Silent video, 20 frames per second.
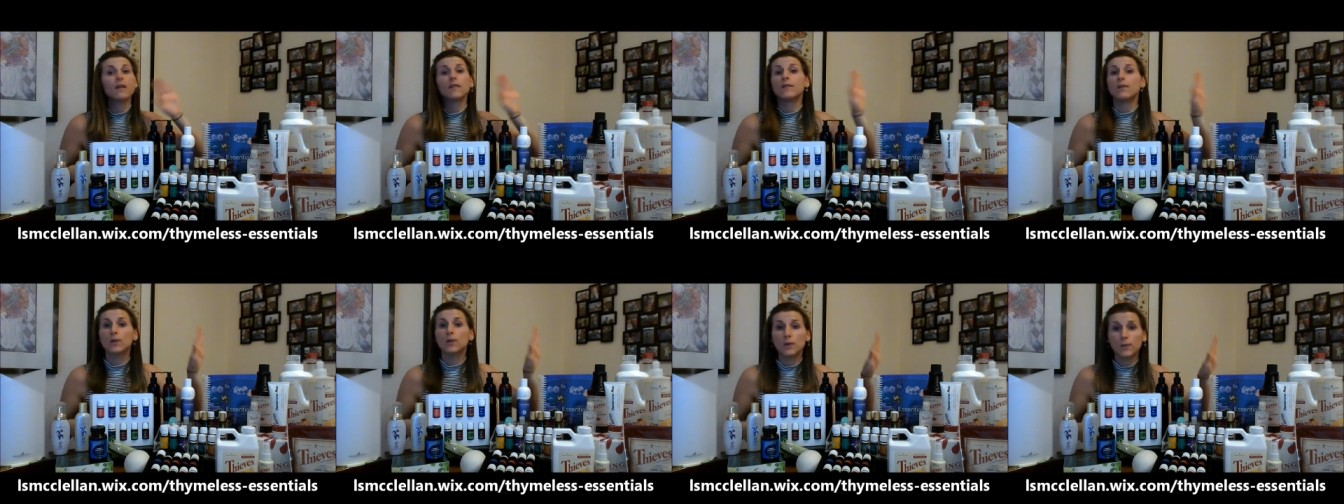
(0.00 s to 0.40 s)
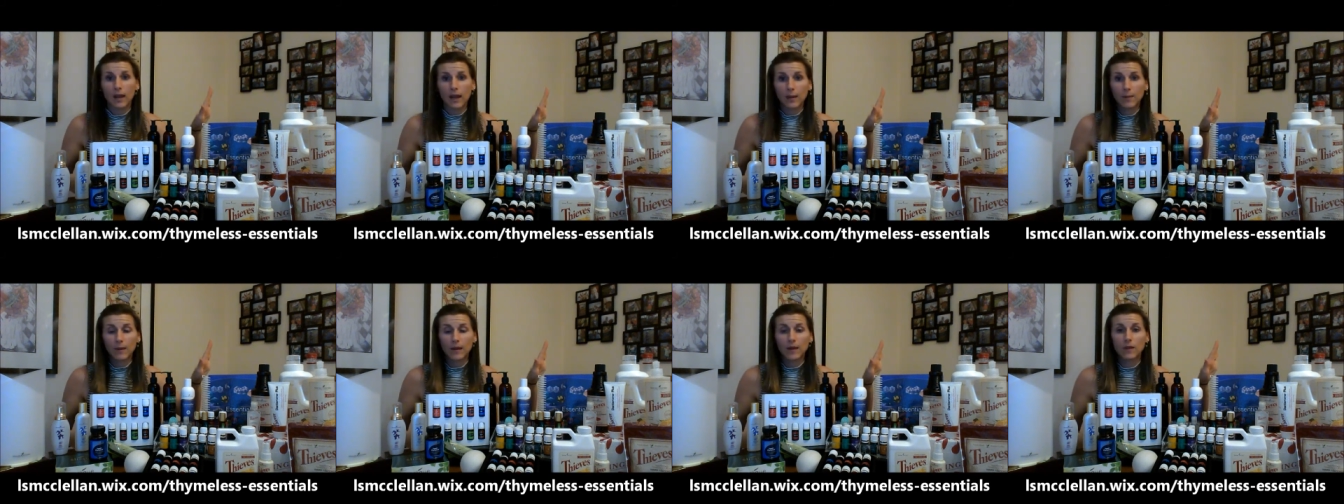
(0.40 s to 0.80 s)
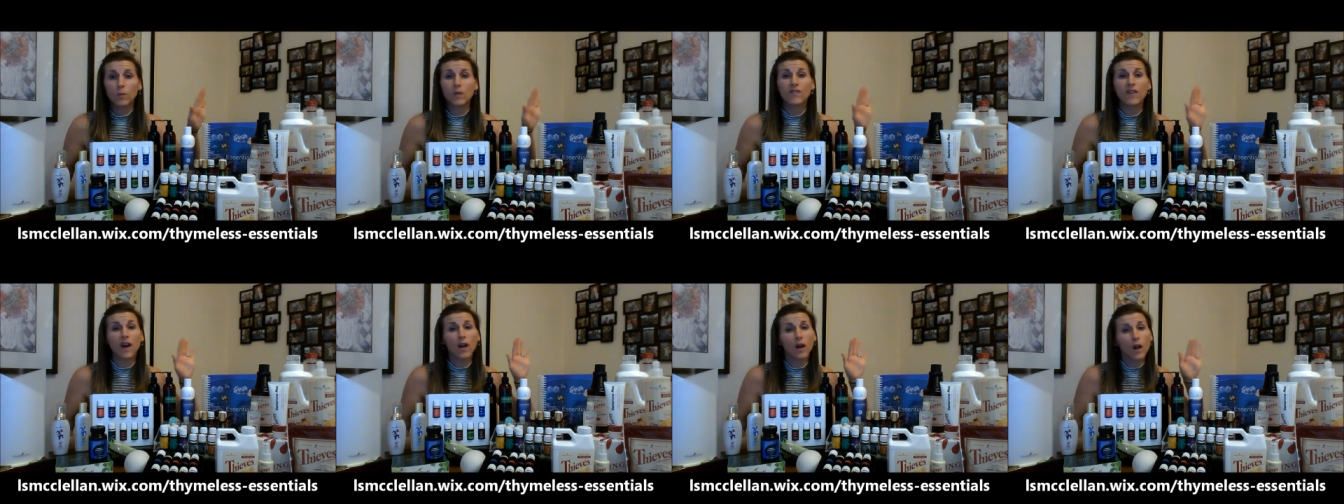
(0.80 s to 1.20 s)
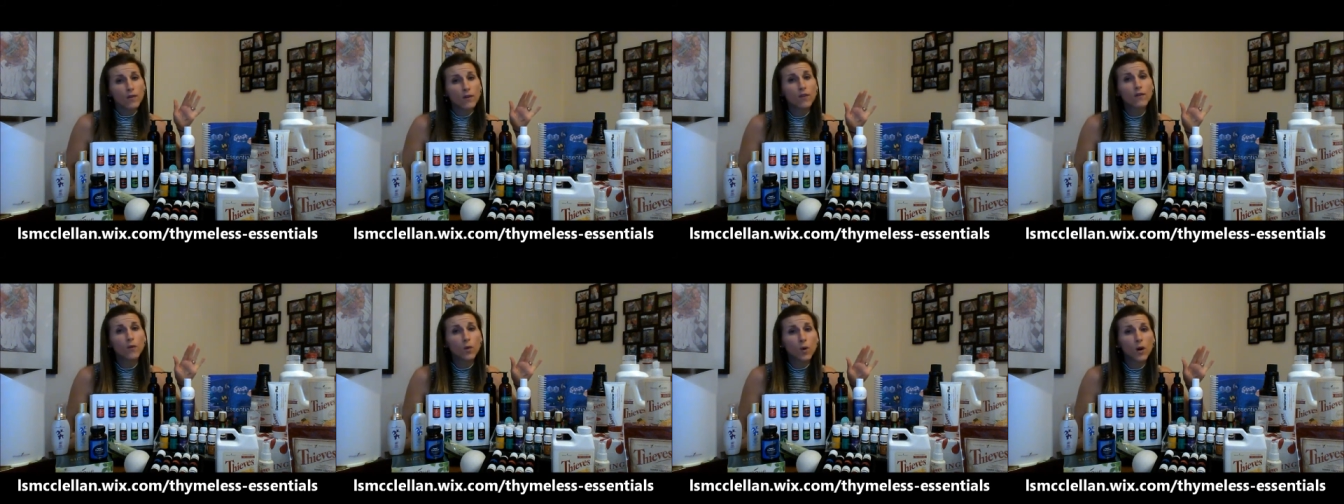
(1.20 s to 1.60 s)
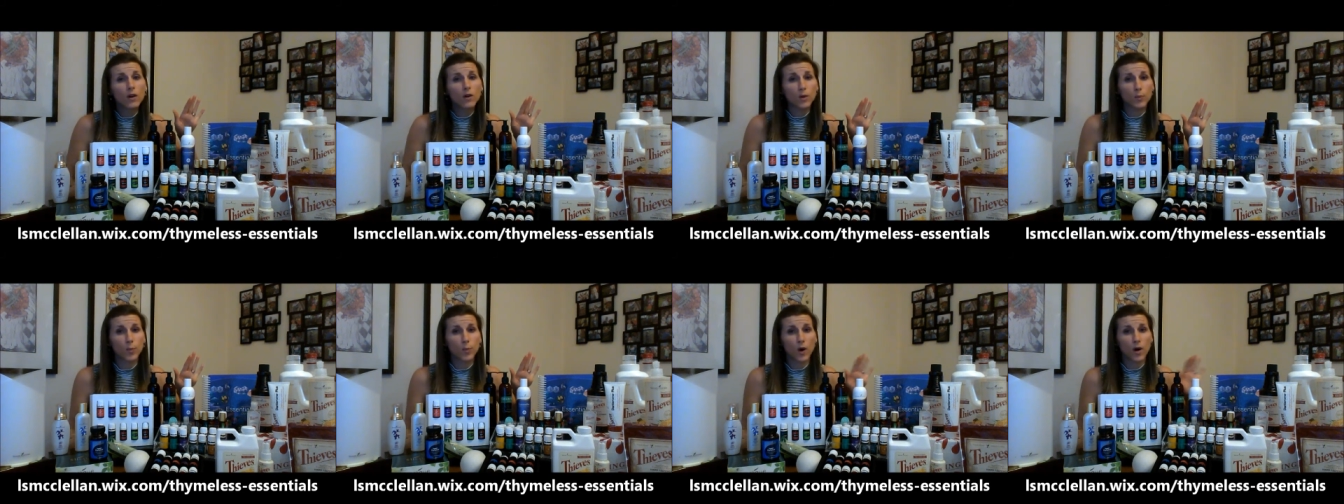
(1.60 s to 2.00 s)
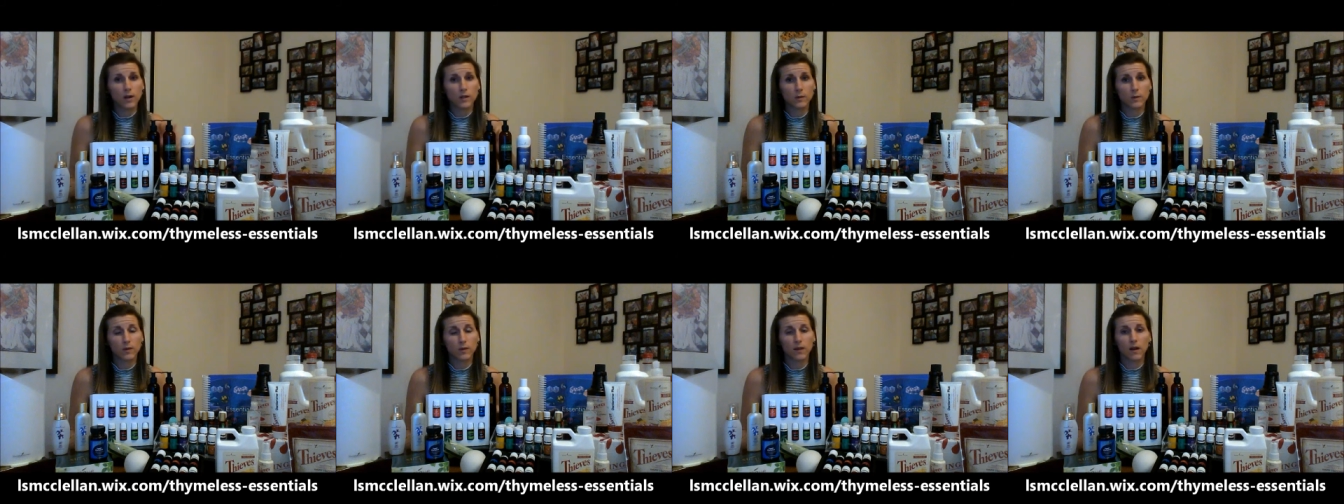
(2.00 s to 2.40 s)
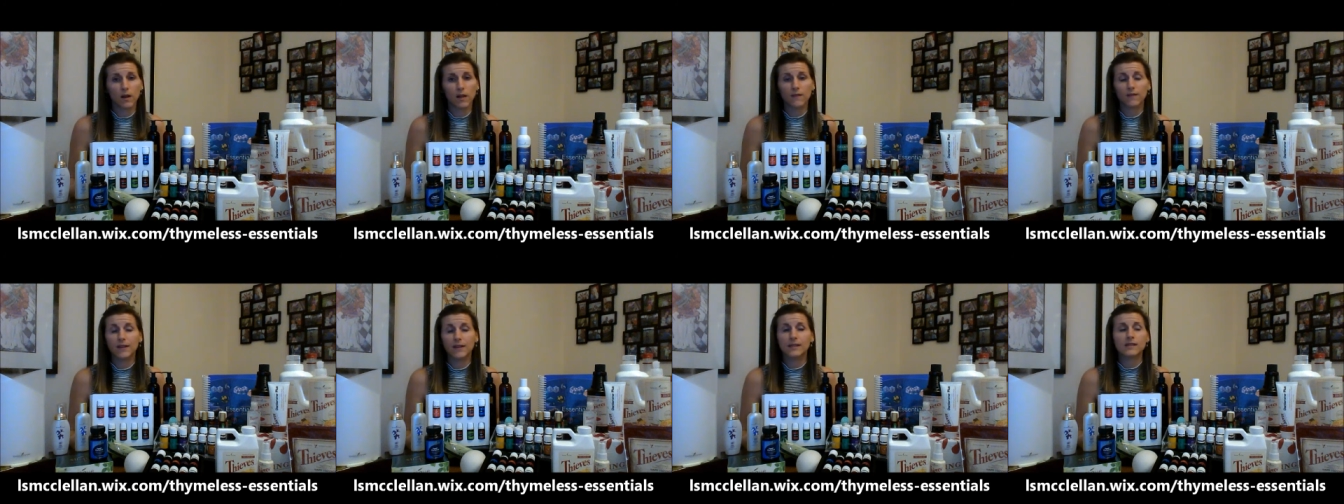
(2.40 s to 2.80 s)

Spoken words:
You name it. We've got over 400 products with Young Living.